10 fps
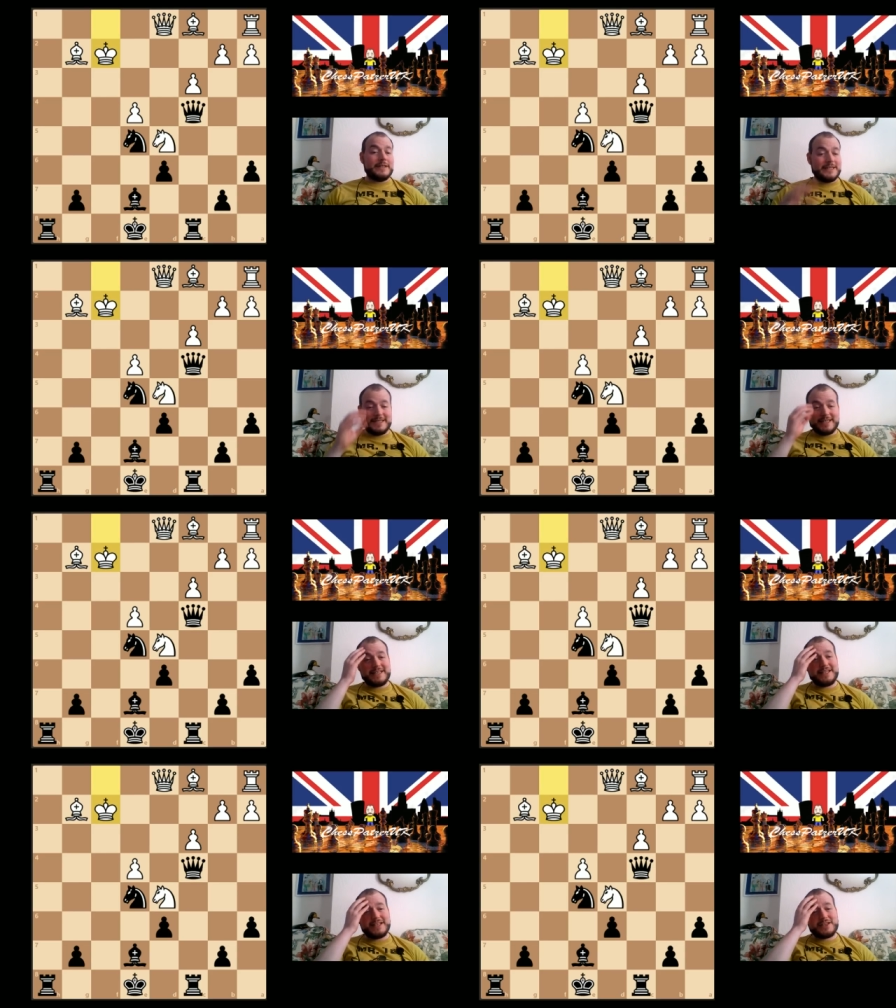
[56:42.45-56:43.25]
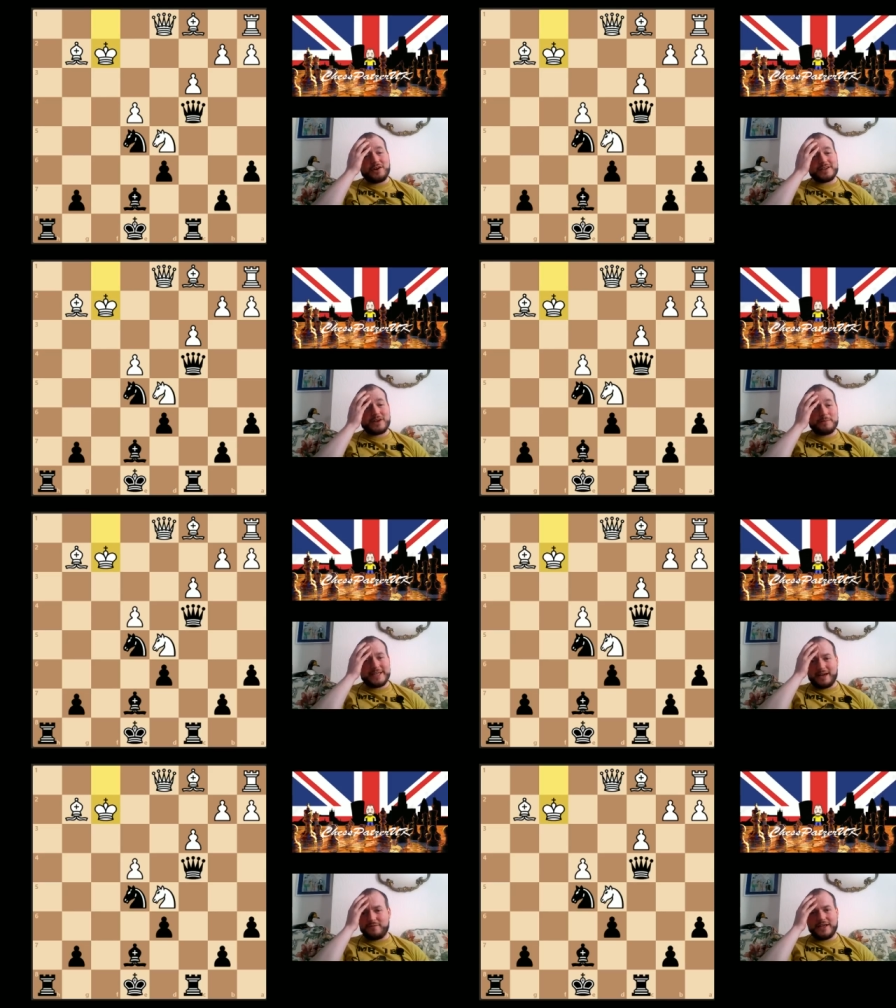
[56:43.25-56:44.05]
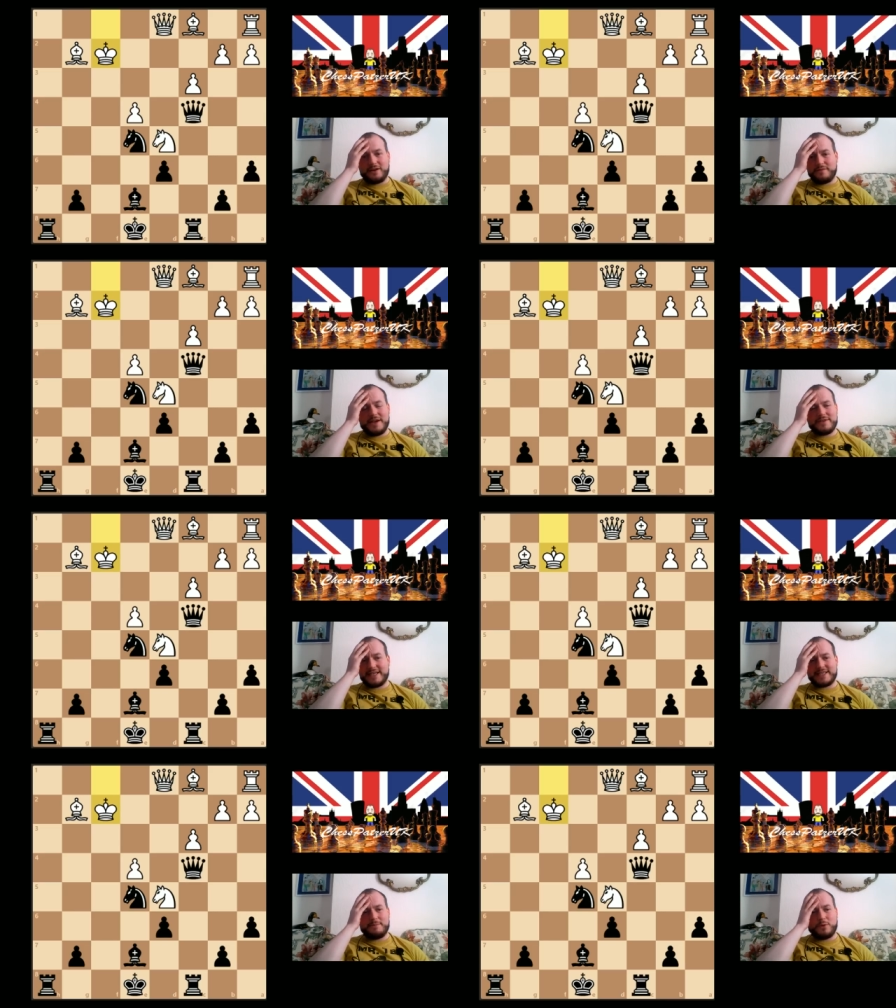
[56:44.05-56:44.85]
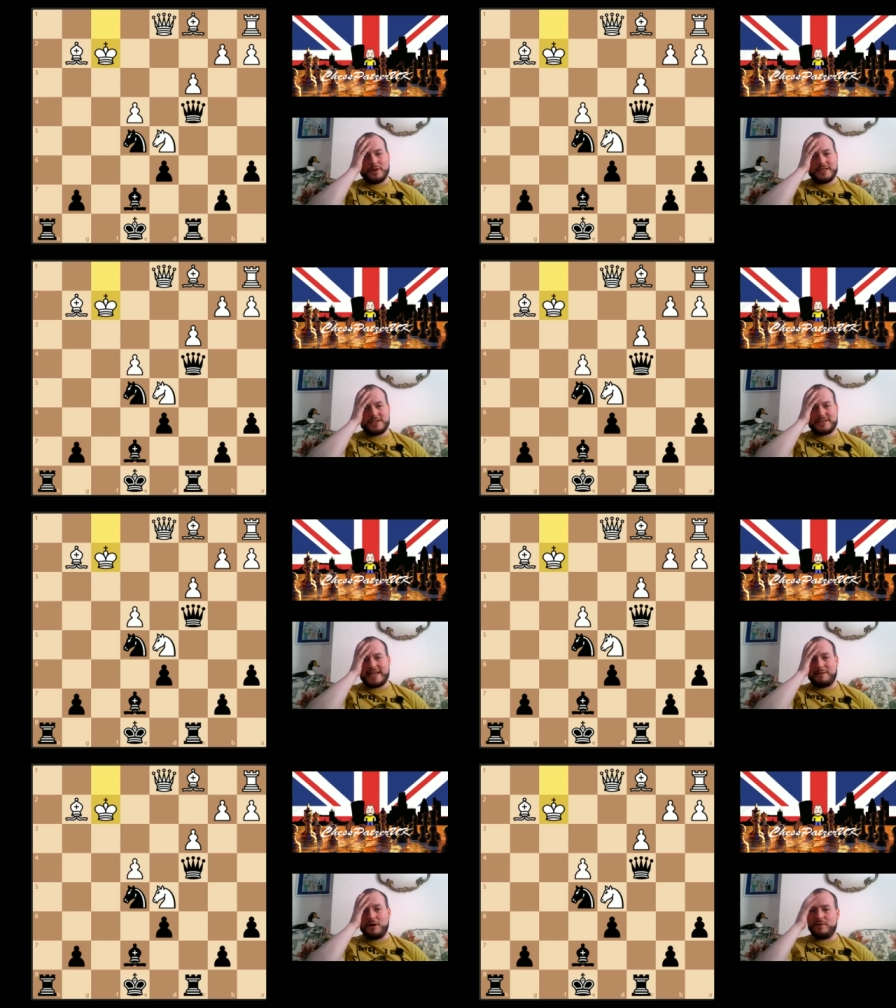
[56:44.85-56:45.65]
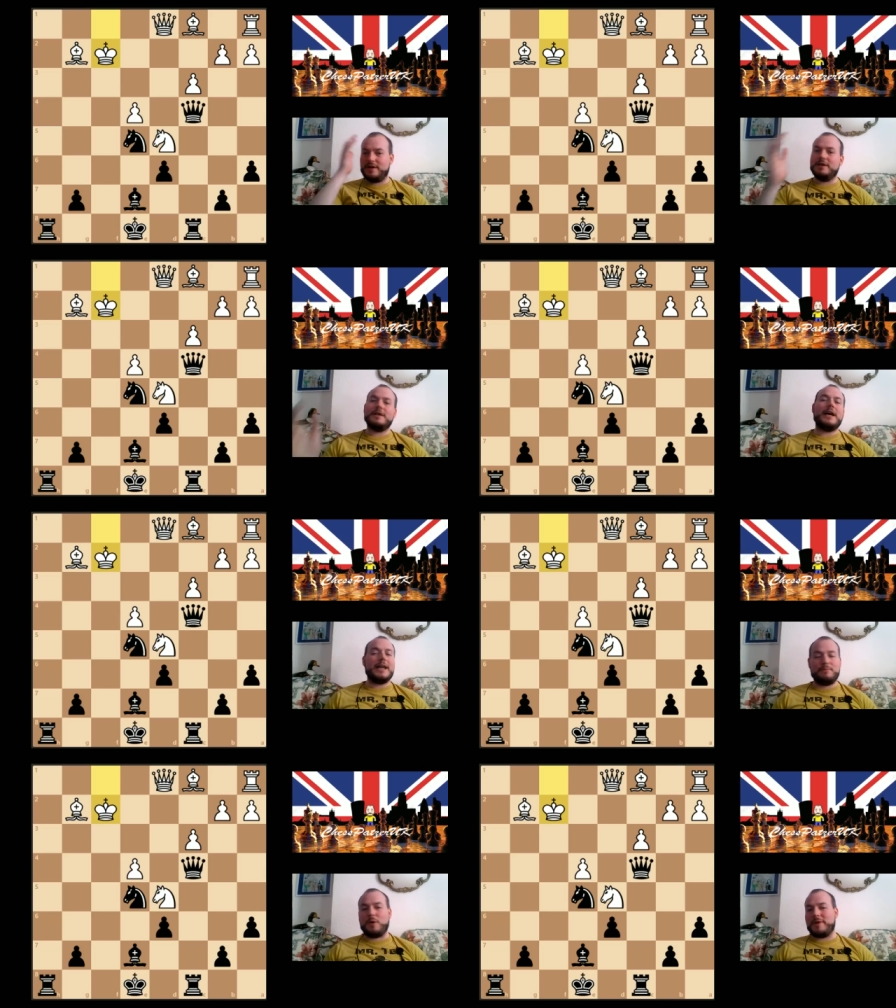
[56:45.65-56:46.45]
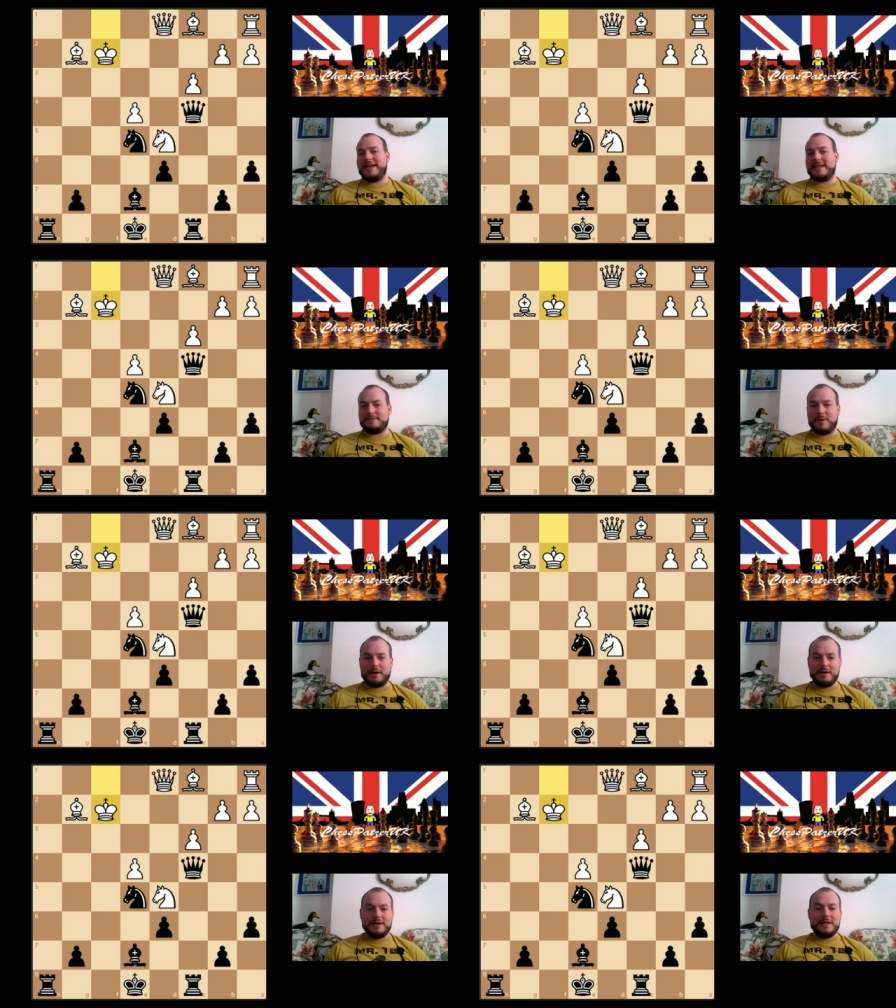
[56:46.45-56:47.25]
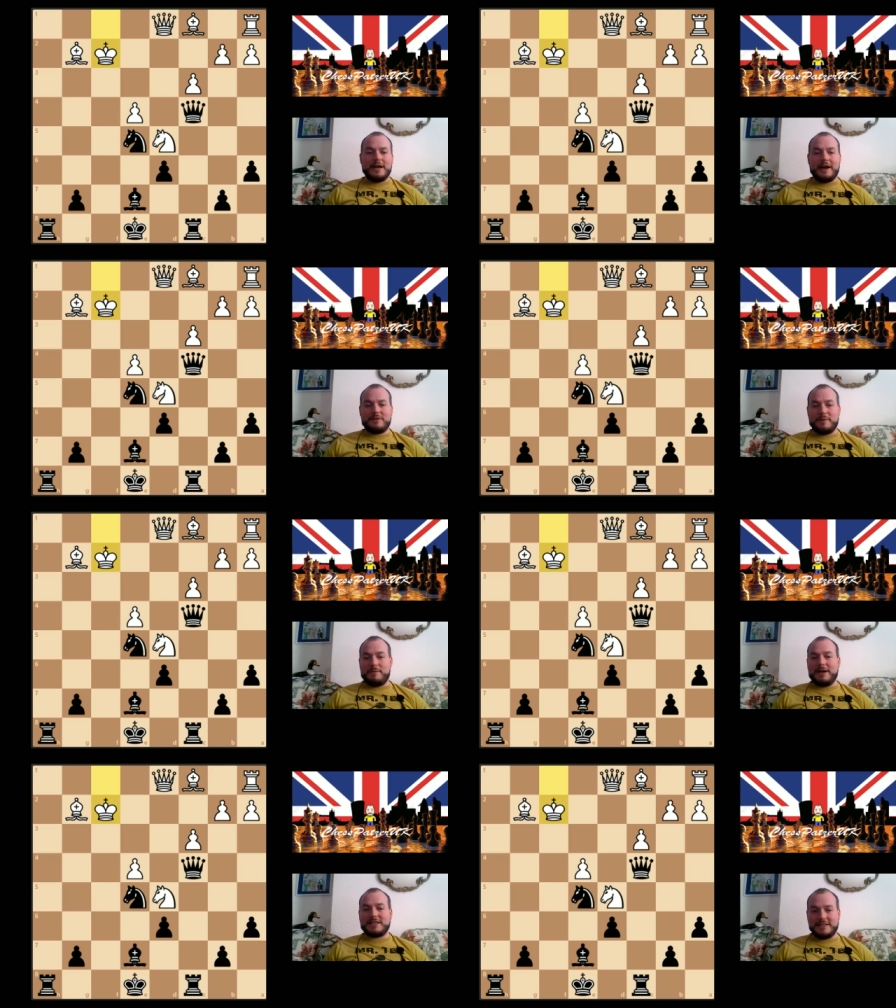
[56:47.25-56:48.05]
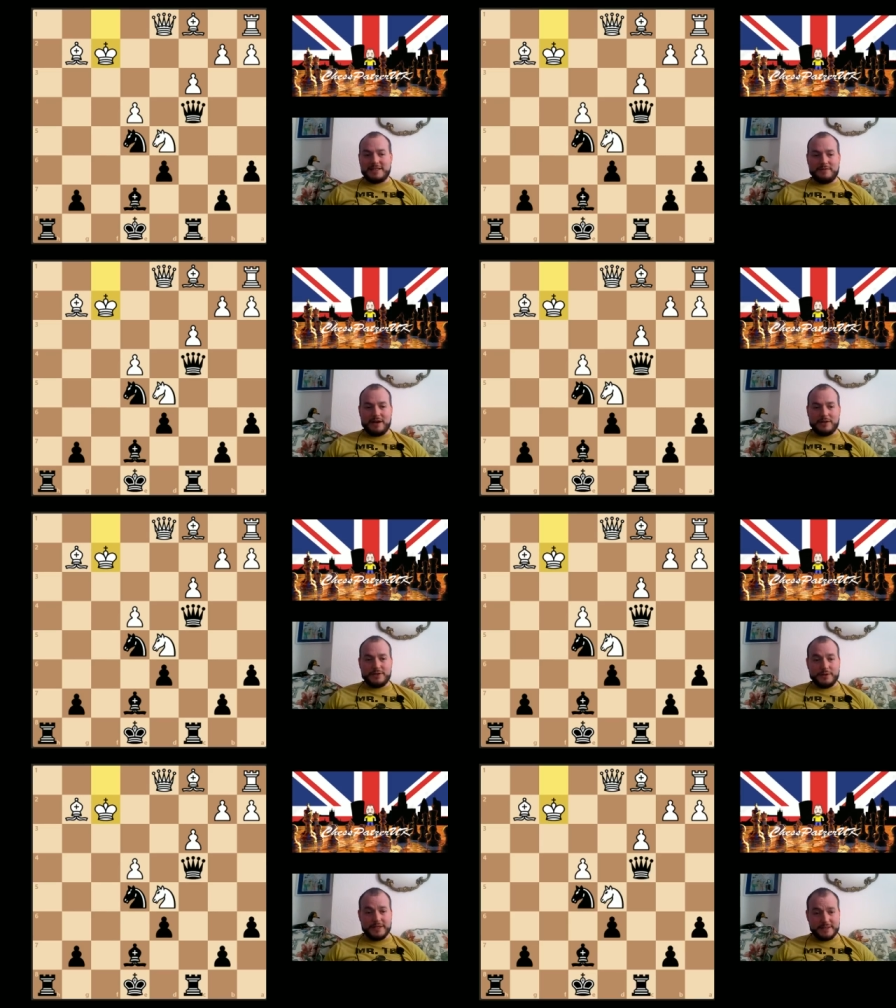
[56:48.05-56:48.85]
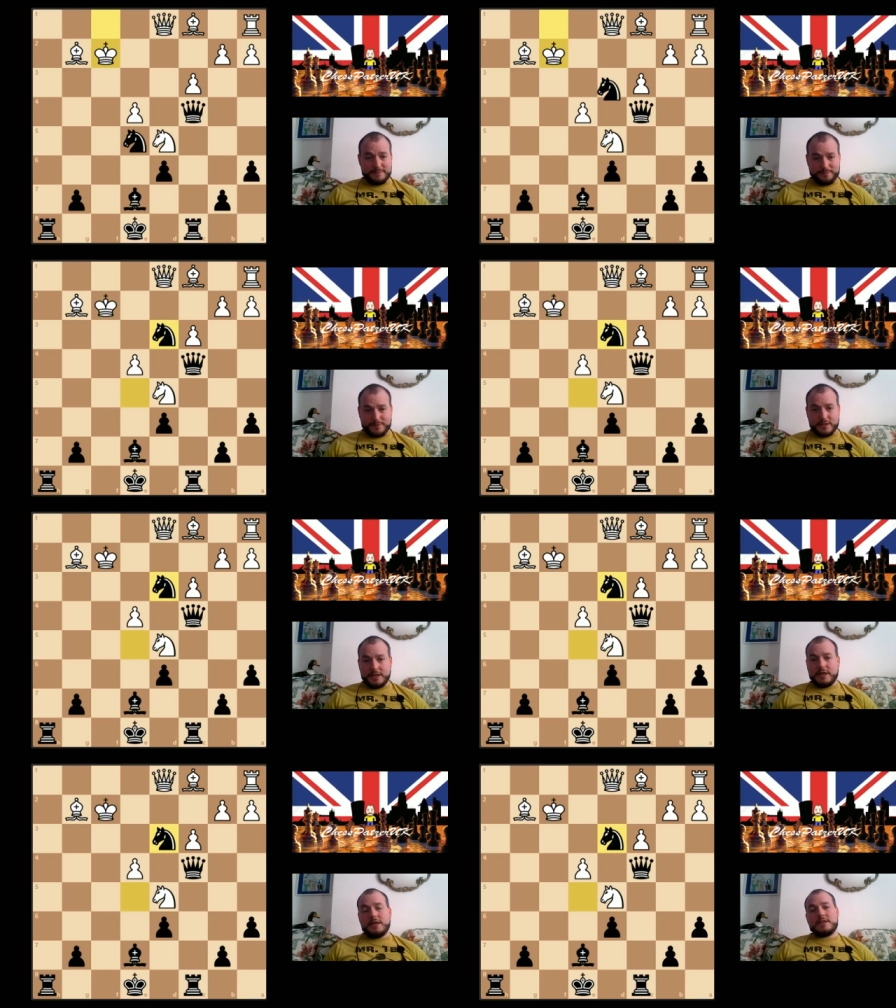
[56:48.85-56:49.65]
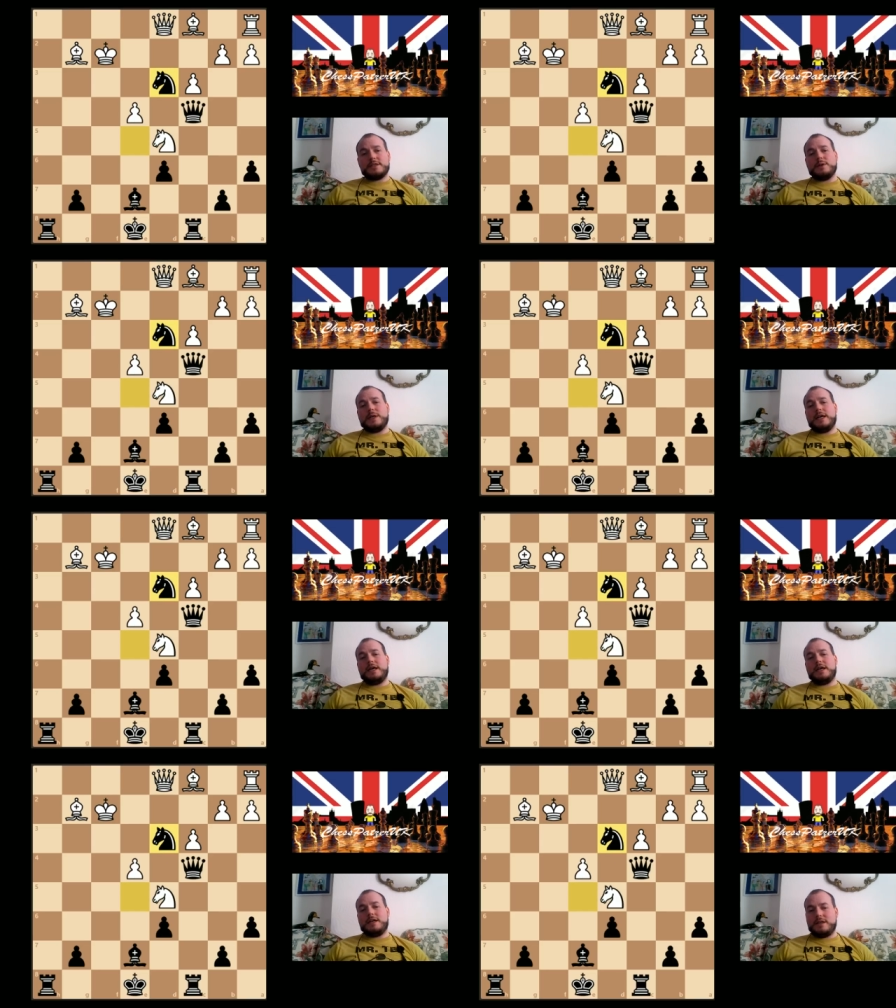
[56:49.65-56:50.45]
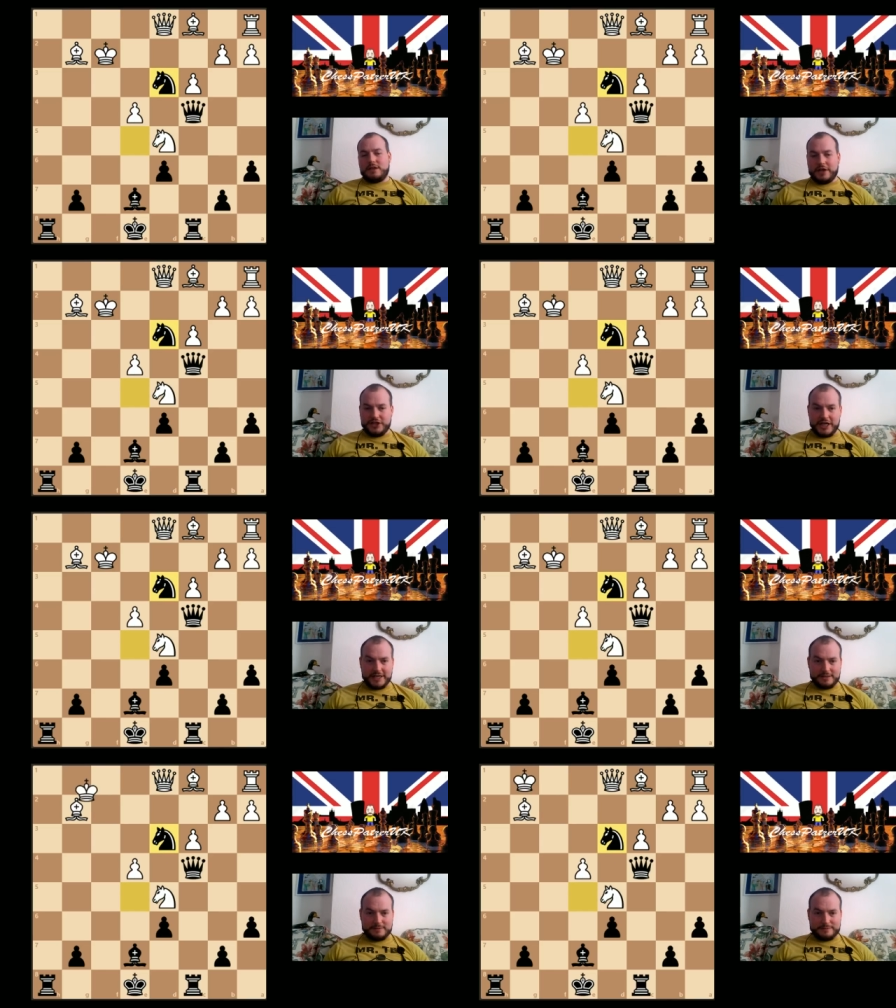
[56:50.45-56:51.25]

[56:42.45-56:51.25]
This is the type of day I'm thinking, oh, if he ever takes that pawn, it's just game over. And it probably is, but I have to be imaginative how I do this. So, knight check.